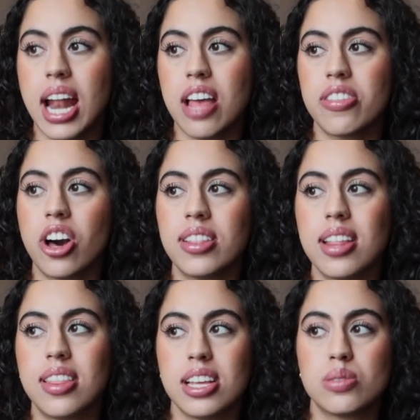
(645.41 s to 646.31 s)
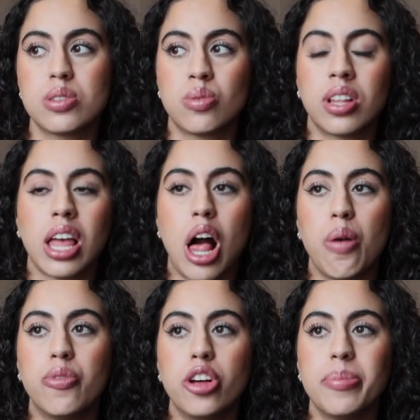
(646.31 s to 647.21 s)
And I thought that this was really
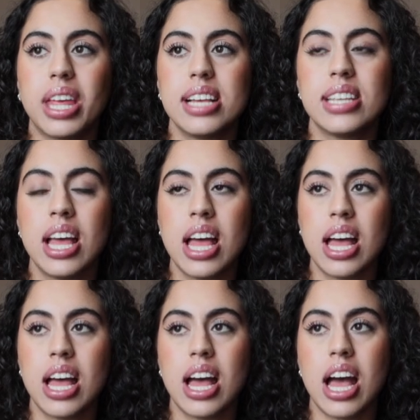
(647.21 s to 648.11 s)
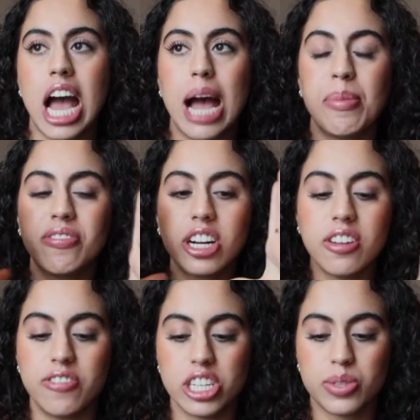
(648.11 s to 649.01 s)
helpful because I'm a
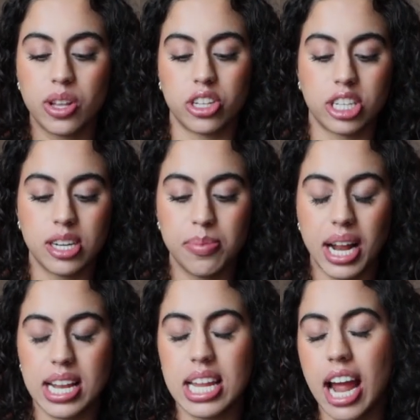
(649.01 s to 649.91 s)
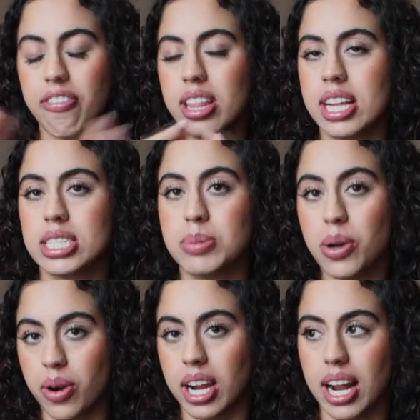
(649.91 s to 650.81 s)
very visual learner, but I need everything to
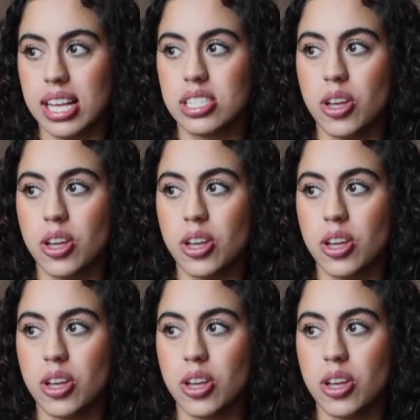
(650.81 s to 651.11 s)
be organized.